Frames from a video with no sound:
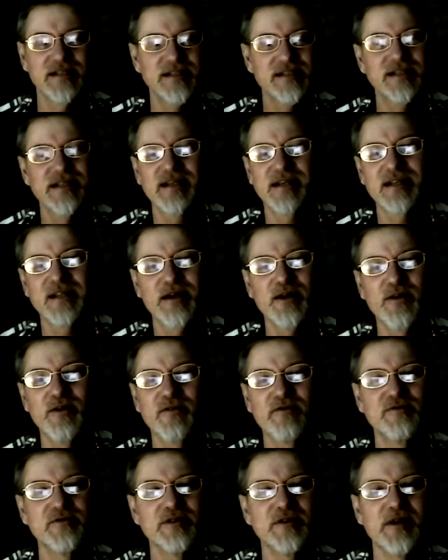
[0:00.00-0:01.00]
I just declare
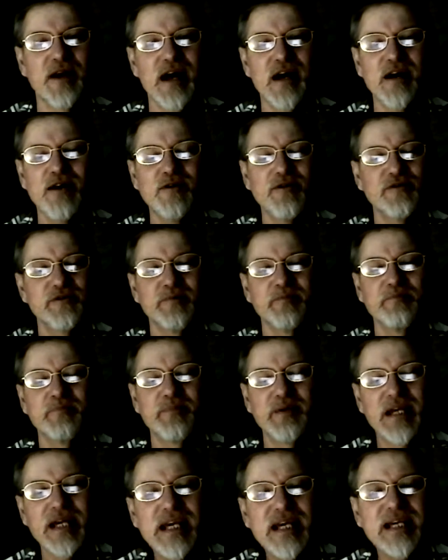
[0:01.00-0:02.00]
over you health and
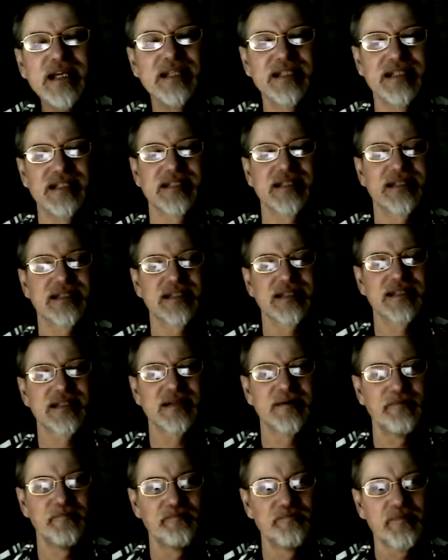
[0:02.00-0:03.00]
peace.
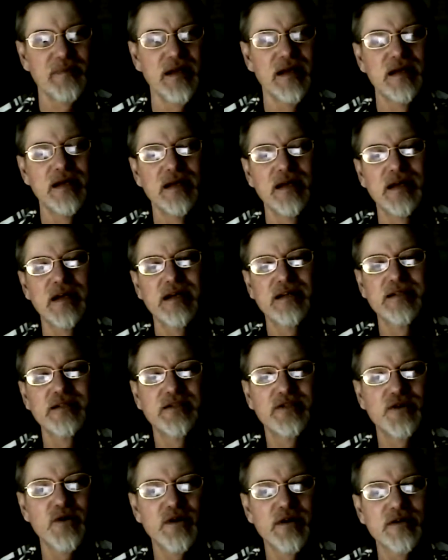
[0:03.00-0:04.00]

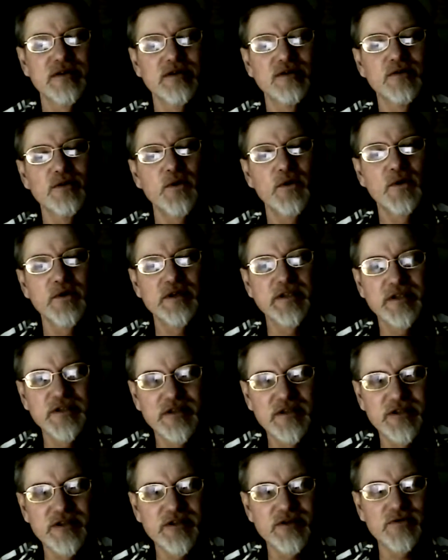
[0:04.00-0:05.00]
And joy of the Lord is
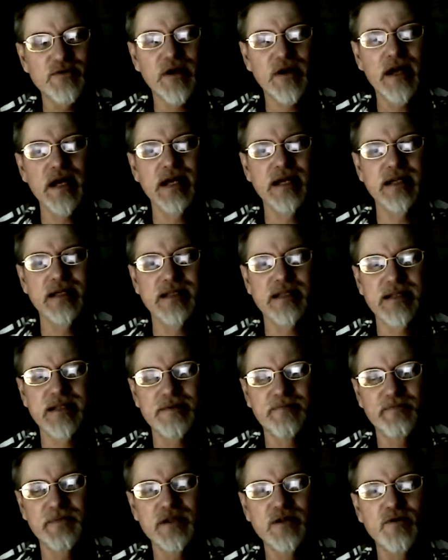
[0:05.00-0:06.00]
your strength.
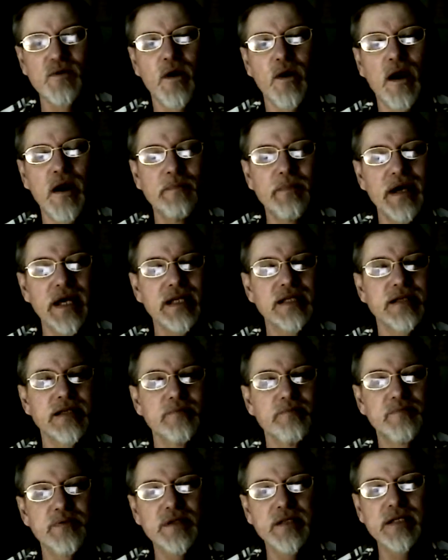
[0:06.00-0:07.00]
You are made
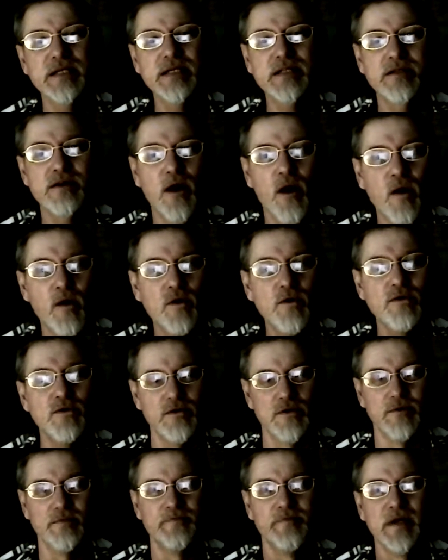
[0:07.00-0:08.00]
complete and
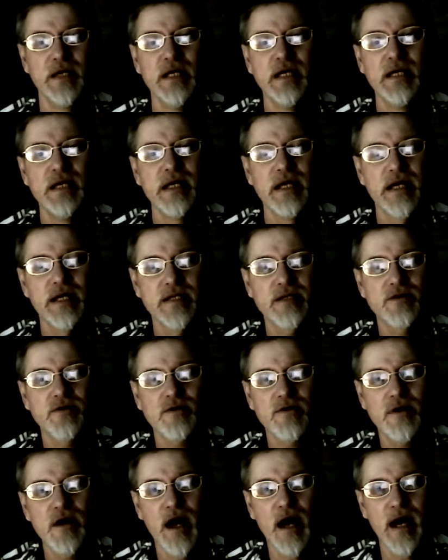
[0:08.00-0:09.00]
whole in
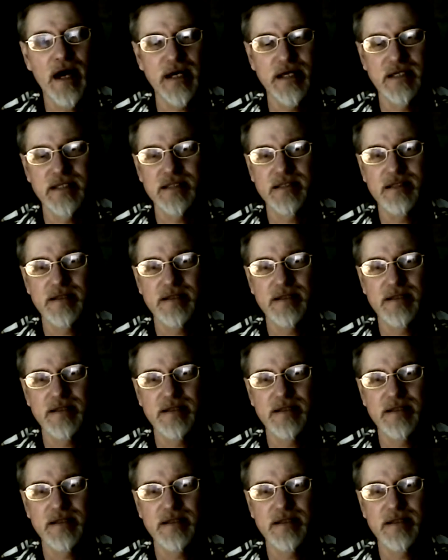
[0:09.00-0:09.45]
Christ.